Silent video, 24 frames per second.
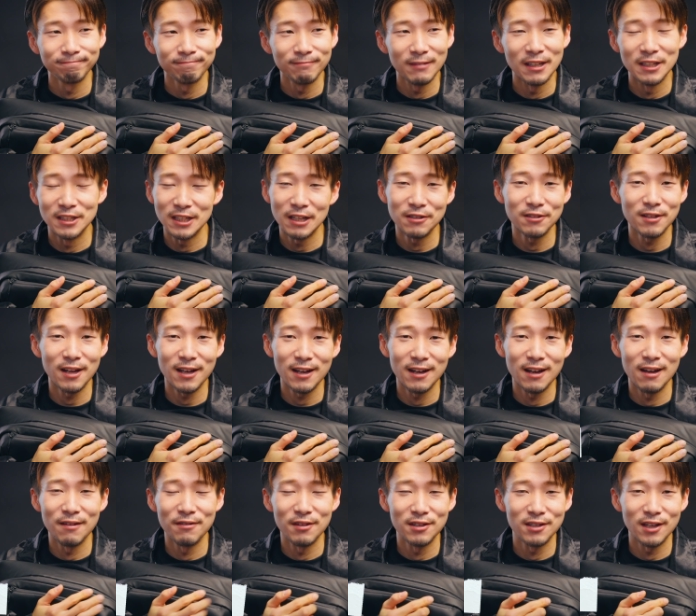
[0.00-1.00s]
It sounds like
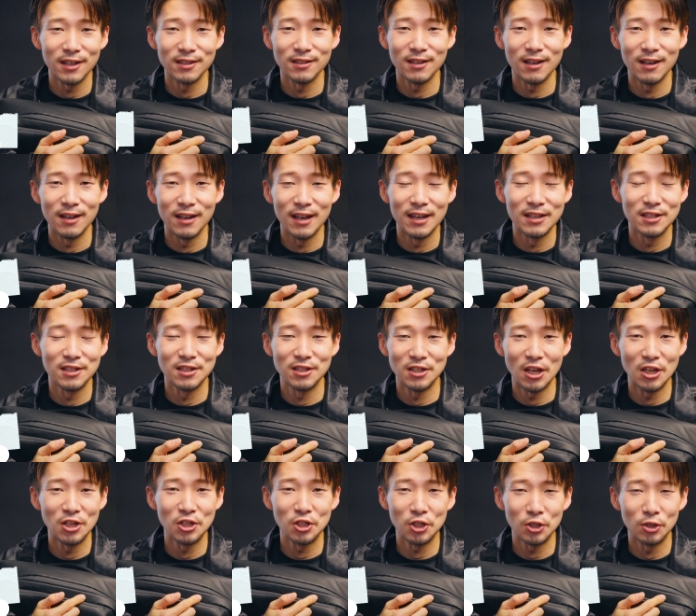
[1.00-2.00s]
this has
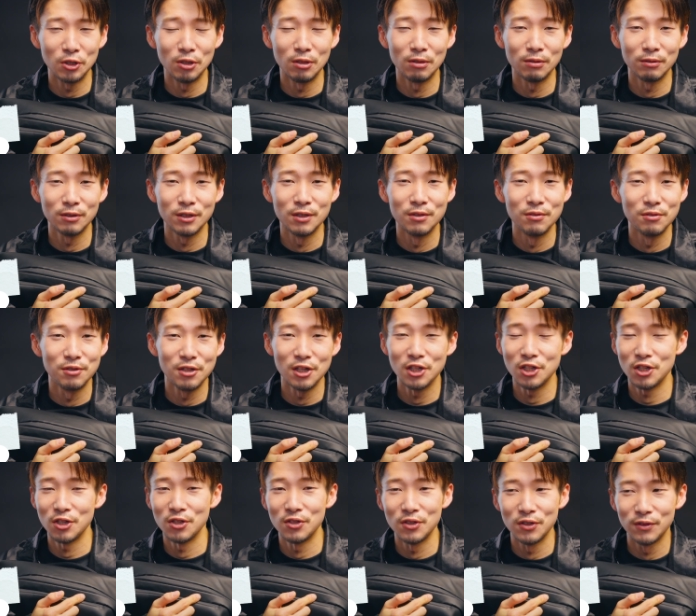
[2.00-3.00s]
essential
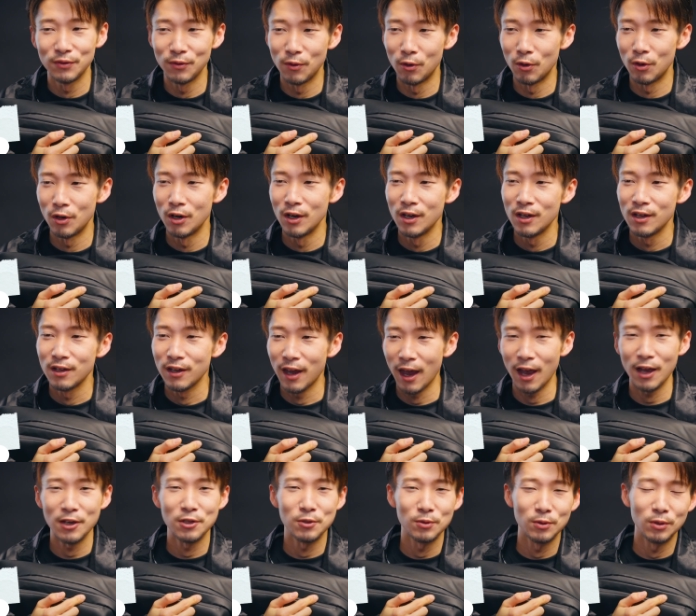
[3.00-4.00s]
conditions for
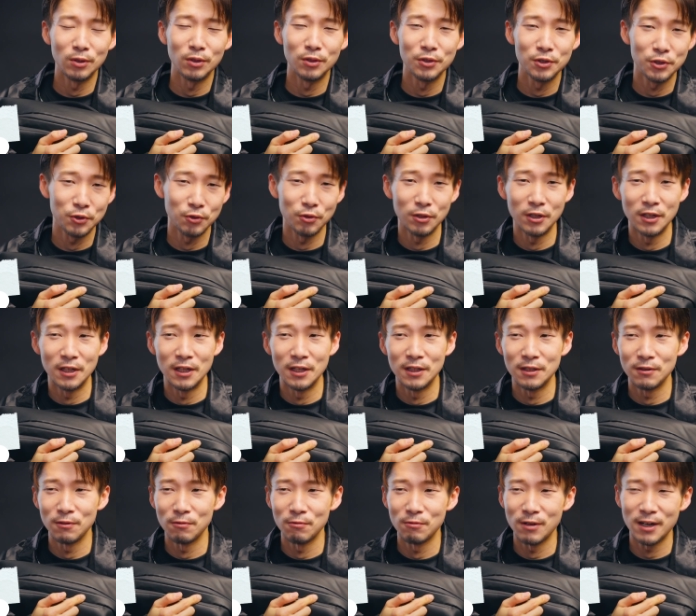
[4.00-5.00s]
casual street
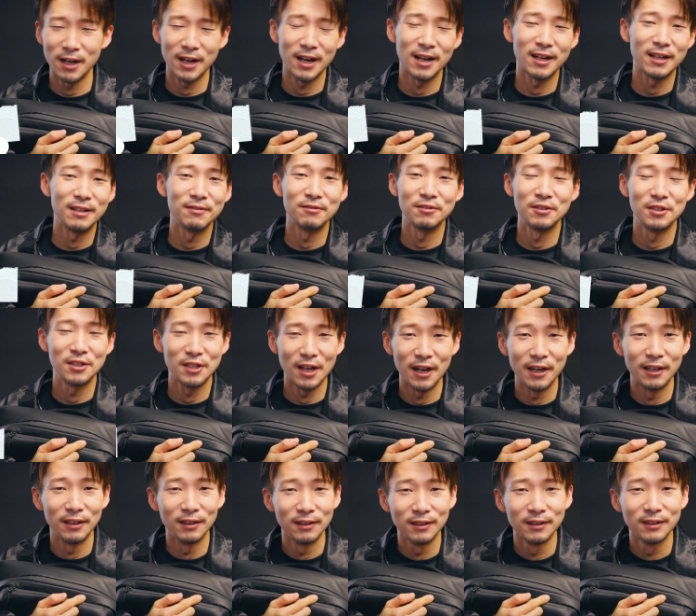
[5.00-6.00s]
run-and-gun
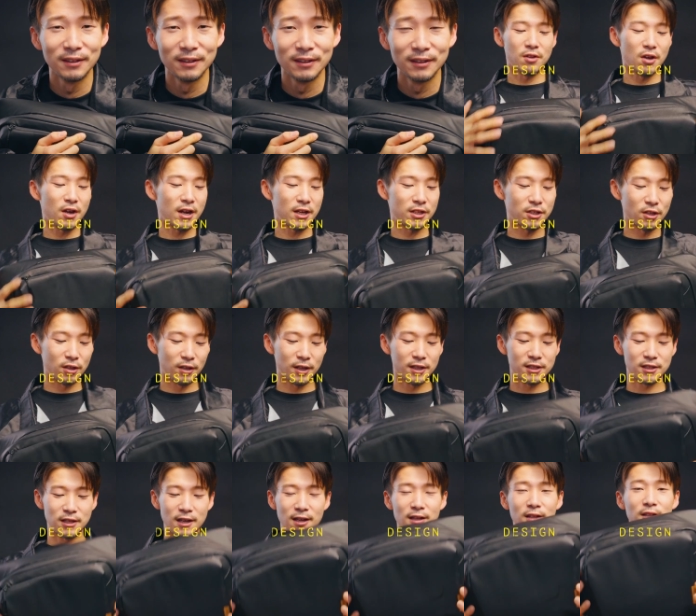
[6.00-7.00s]
style. Okay, so
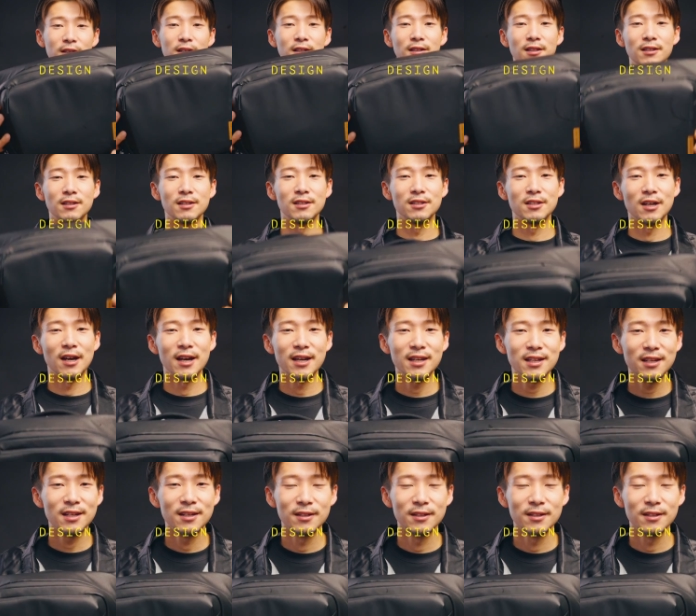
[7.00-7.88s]
let's take a look at the design.